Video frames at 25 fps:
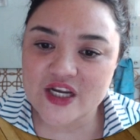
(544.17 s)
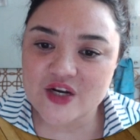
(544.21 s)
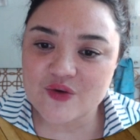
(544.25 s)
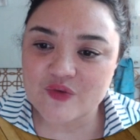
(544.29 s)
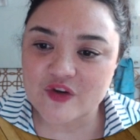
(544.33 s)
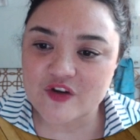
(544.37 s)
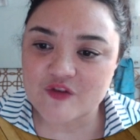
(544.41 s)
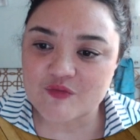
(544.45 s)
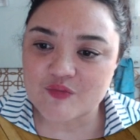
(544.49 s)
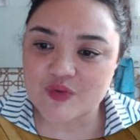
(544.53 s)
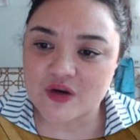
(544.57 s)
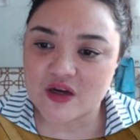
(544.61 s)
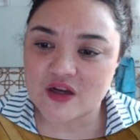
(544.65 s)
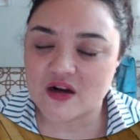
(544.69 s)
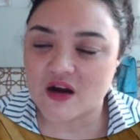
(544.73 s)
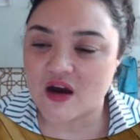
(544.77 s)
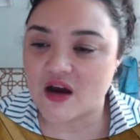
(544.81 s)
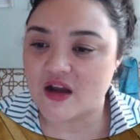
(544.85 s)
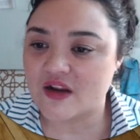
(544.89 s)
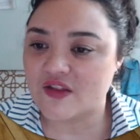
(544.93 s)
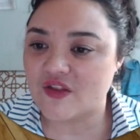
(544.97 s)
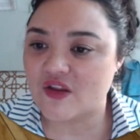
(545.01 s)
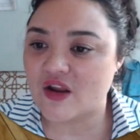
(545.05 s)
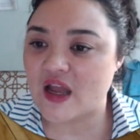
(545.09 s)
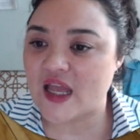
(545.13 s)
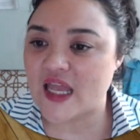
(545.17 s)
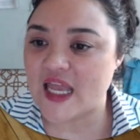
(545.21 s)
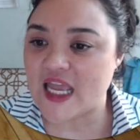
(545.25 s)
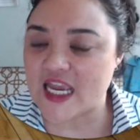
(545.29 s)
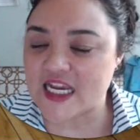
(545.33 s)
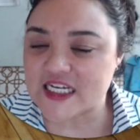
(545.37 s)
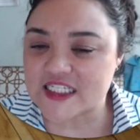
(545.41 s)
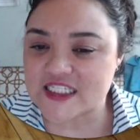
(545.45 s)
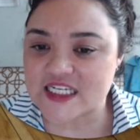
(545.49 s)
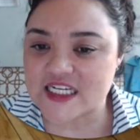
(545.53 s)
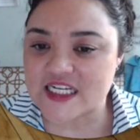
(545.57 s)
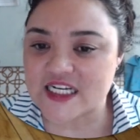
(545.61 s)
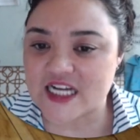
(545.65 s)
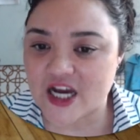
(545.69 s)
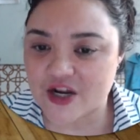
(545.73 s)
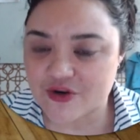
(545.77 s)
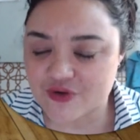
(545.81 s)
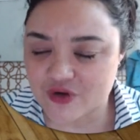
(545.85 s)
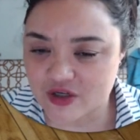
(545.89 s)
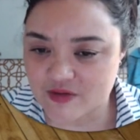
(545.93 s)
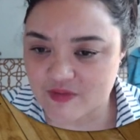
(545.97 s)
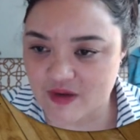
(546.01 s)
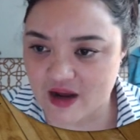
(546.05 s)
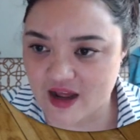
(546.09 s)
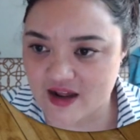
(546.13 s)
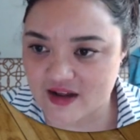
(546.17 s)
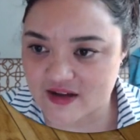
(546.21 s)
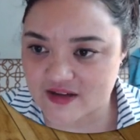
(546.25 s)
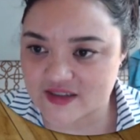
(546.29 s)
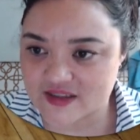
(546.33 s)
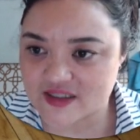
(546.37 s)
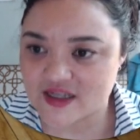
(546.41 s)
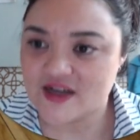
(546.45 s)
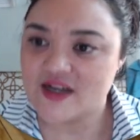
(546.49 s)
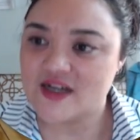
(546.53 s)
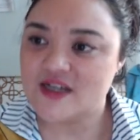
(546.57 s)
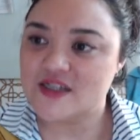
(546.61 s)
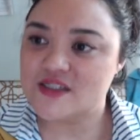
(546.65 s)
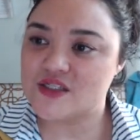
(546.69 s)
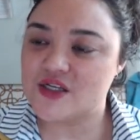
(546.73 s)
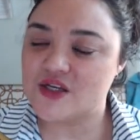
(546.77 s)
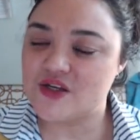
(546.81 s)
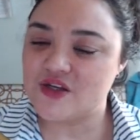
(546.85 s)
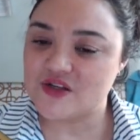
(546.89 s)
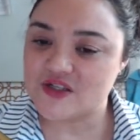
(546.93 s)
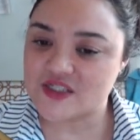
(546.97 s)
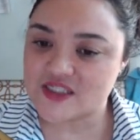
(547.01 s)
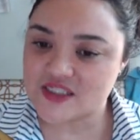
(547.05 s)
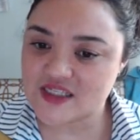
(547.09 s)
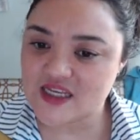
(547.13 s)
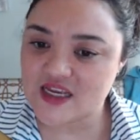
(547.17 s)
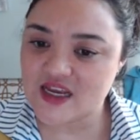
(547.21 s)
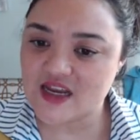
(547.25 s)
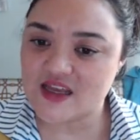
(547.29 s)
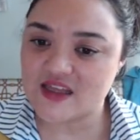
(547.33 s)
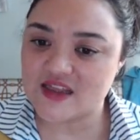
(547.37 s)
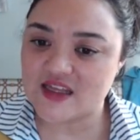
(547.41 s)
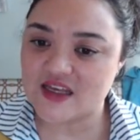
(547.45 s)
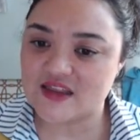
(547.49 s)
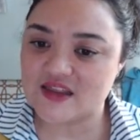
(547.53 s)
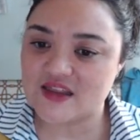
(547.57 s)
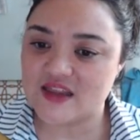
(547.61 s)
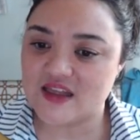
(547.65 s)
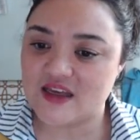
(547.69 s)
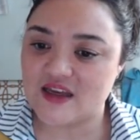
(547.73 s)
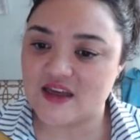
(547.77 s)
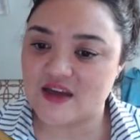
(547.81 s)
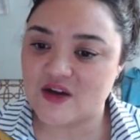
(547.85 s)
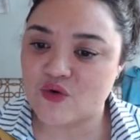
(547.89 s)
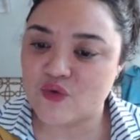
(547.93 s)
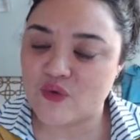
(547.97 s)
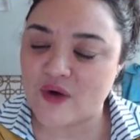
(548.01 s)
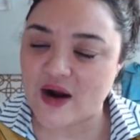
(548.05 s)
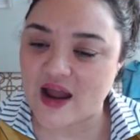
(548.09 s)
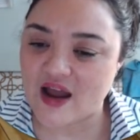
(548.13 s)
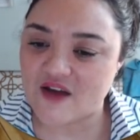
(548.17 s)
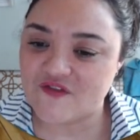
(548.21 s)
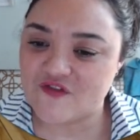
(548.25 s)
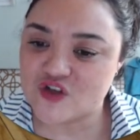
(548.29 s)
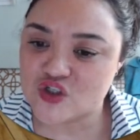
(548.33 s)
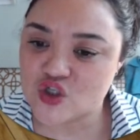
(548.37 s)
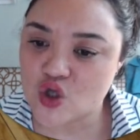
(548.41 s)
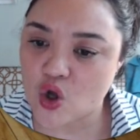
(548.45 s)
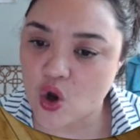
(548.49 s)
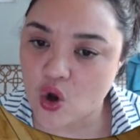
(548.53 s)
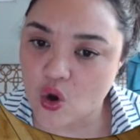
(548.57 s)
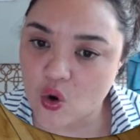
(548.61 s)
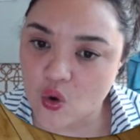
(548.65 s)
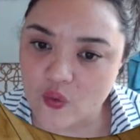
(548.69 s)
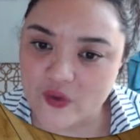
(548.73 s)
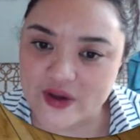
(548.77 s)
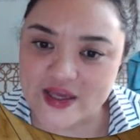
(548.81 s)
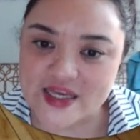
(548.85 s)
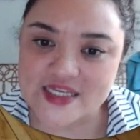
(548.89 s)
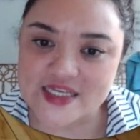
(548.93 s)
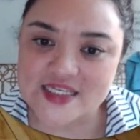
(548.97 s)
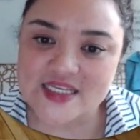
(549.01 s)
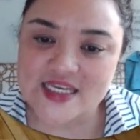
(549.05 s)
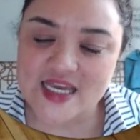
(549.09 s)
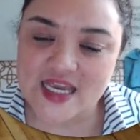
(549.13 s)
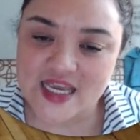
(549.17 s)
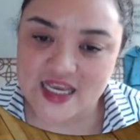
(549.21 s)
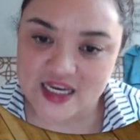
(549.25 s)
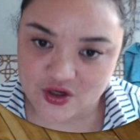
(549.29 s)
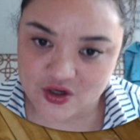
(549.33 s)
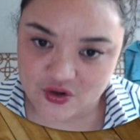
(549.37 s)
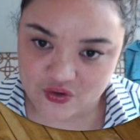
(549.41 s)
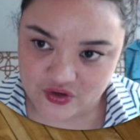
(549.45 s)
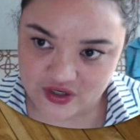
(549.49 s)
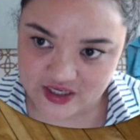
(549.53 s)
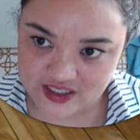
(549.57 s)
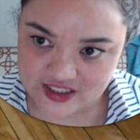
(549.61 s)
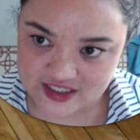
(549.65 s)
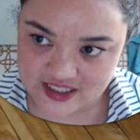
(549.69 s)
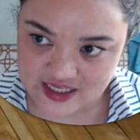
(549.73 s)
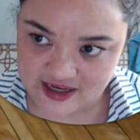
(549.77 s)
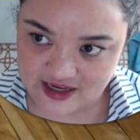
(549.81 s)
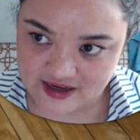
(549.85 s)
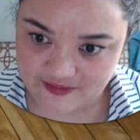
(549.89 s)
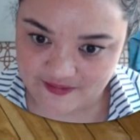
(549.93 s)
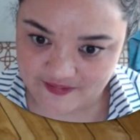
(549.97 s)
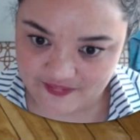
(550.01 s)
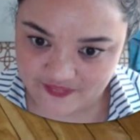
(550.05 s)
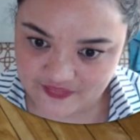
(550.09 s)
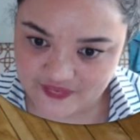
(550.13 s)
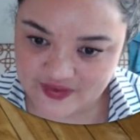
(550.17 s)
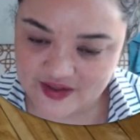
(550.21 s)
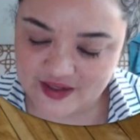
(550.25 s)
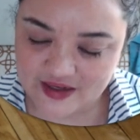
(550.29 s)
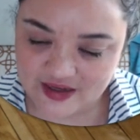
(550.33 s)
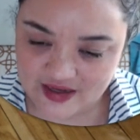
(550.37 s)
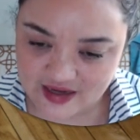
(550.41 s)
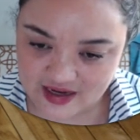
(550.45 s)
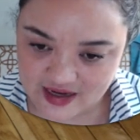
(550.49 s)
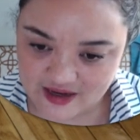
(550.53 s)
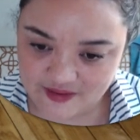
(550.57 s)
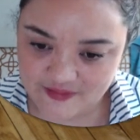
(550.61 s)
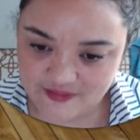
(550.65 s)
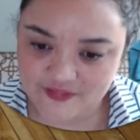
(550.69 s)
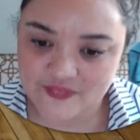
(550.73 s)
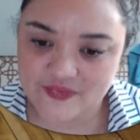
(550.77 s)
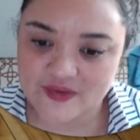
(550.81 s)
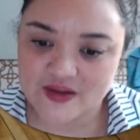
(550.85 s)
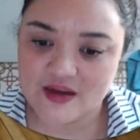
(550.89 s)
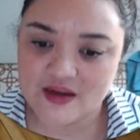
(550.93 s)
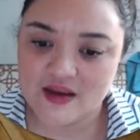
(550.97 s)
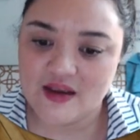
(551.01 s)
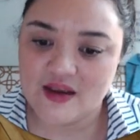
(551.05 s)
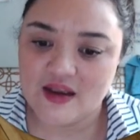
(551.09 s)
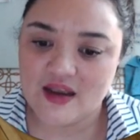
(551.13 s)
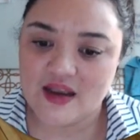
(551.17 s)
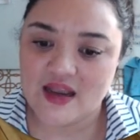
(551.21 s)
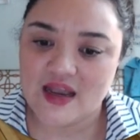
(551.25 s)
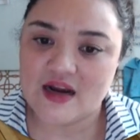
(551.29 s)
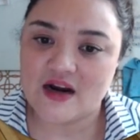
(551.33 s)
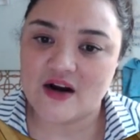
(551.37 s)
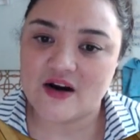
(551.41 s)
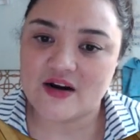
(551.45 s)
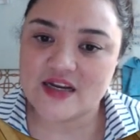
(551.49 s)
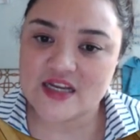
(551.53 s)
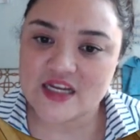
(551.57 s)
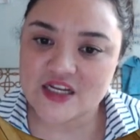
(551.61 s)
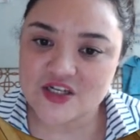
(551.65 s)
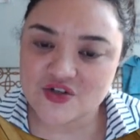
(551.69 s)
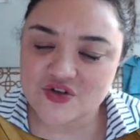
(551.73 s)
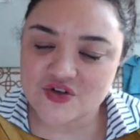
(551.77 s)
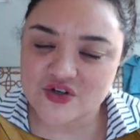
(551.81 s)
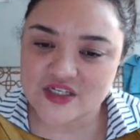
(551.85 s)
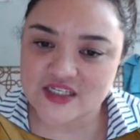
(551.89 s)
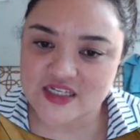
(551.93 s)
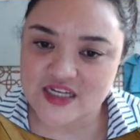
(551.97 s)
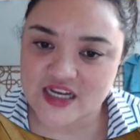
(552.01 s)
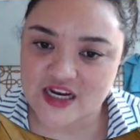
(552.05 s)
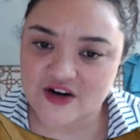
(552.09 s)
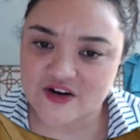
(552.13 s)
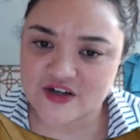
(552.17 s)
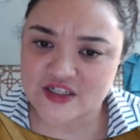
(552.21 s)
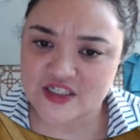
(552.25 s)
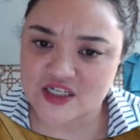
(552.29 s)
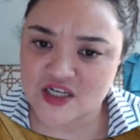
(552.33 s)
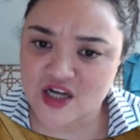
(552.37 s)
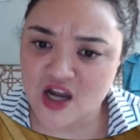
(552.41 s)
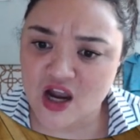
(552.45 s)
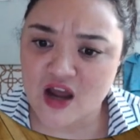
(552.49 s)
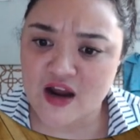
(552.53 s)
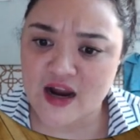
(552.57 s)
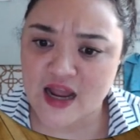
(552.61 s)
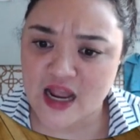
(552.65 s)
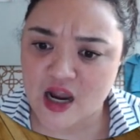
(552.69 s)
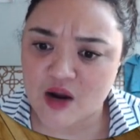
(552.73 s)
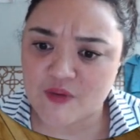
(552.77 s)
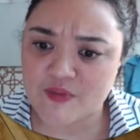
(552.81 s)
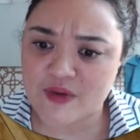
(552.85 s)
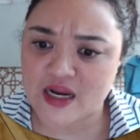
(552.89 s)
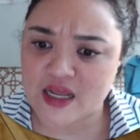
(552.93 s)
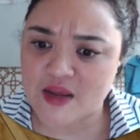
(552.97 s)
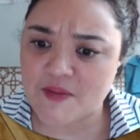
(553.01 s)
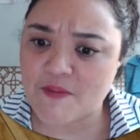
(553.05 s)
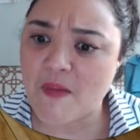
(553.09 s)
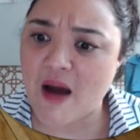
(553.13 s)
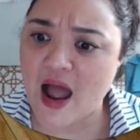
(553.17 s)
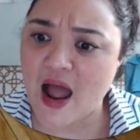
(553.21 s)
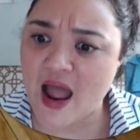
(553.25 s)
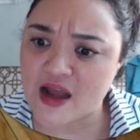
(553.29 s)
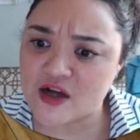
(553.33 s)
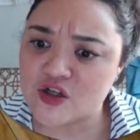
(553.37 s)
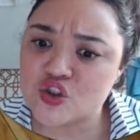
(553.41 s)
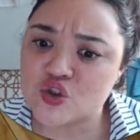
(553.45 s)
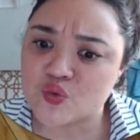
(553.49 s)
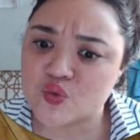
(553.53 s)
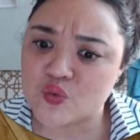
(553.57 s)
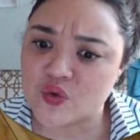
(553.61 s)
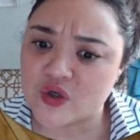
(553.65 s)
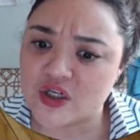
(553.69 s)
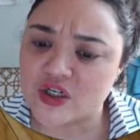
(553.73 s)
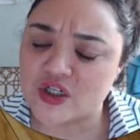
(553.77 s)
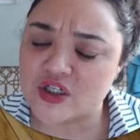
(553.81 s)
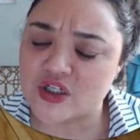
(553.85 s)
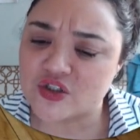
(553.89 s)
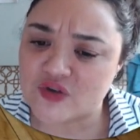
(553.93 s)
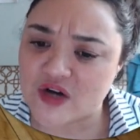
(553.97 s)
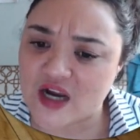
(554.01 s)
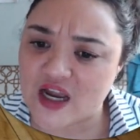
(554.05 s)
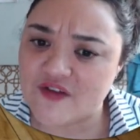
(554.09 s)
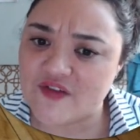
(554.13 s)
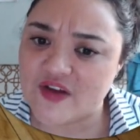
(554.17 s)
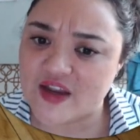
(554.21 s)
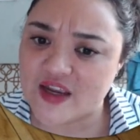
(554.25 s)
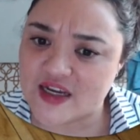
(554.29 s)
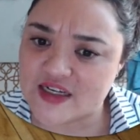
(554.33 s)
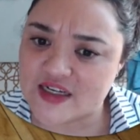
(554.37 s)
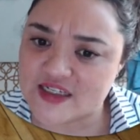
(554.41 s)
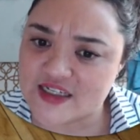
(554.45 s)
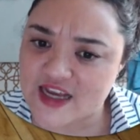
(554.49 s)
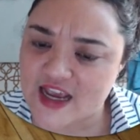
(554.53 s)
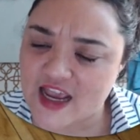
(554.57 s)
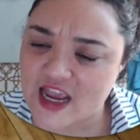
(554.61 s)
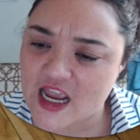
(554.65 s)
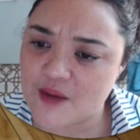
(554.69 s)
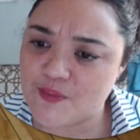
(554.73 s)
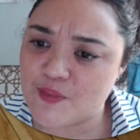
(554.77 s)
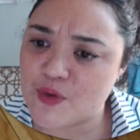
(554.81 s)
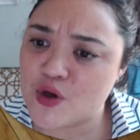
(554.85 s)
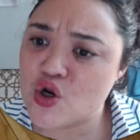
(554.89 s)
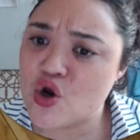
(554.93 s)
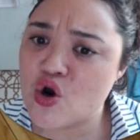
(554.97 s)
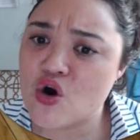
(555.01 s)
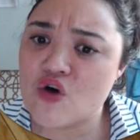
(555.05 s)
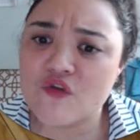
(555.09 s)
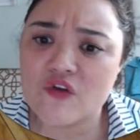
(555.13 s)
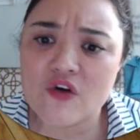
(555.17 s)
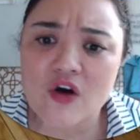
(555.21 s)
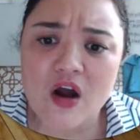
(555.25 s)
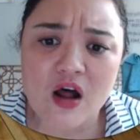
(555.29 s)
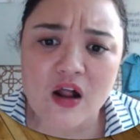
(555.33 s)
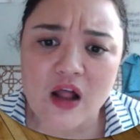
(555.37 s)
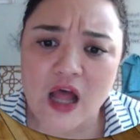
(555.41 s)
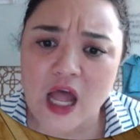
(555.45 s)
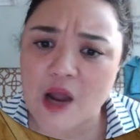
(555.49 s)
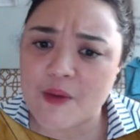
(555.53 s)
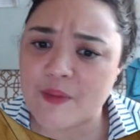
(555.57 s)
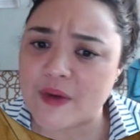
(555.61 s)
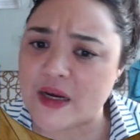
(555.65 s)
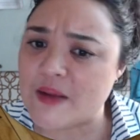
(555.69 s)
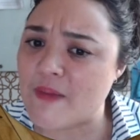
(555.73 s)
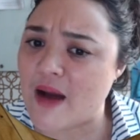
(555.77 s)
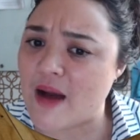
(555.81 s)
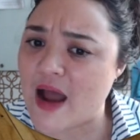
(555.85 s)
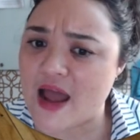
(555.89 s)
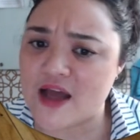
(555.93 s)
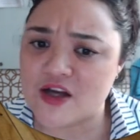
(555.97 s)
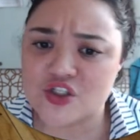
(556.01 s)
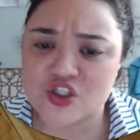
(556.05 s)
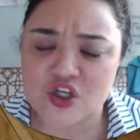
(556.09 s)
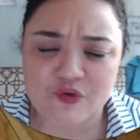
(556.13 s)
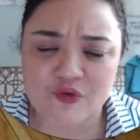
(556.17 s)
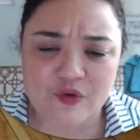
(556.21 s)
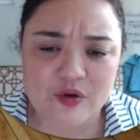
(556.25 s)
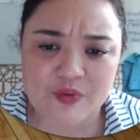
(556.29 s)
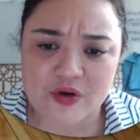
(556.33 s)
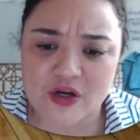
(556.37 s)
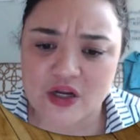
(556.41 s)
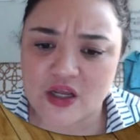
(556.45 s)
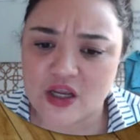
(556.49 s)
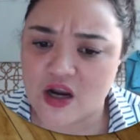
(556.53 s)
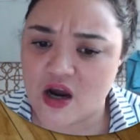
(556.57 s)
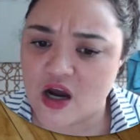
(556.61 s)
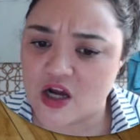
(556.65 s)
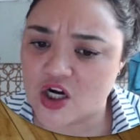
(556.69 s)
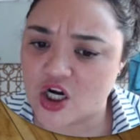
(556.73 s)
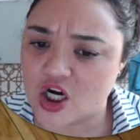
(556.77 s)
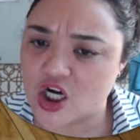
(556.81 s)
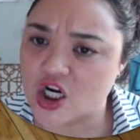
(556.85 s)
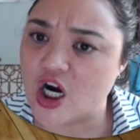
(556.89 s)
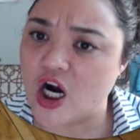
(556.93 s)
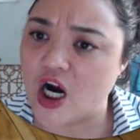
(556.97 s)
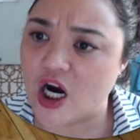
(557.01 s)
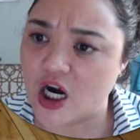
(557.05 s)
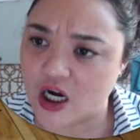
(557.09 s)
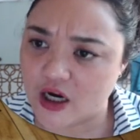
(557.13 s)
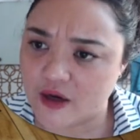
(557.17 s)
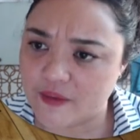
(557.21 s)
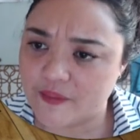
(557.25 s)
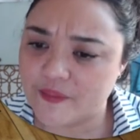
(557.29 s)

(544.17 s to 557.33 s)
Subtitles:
we put on 1,800 miles. So you see that the graph is always increasing, okay? And our interest here is not how many miles we're driving a day, but overall, how many miles are we putting on our car?